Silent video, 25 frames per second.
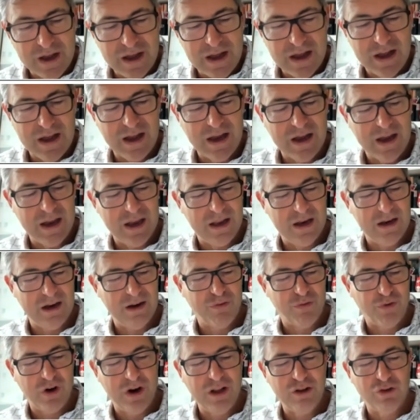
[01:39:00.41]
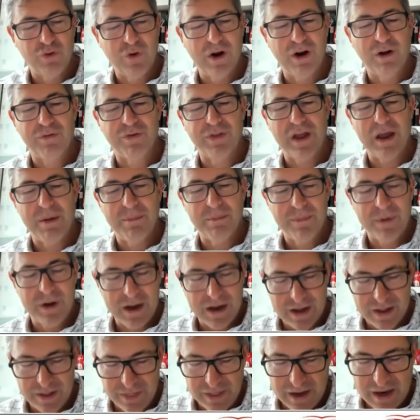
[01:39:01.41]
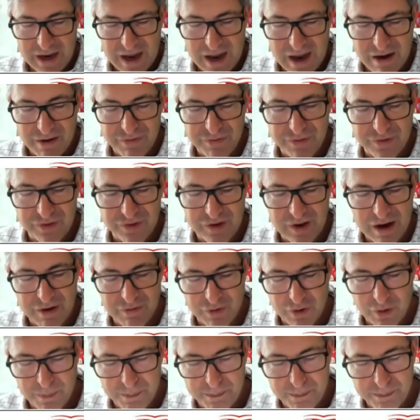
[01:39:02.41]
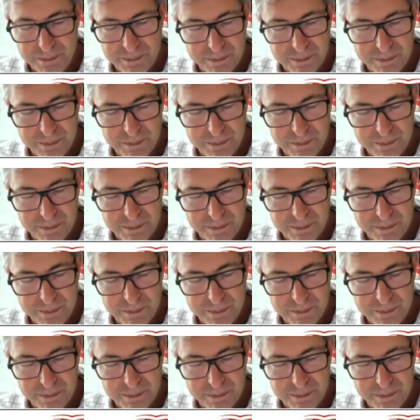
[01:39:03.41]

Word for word: Uh, and for each one of them, uh, they have several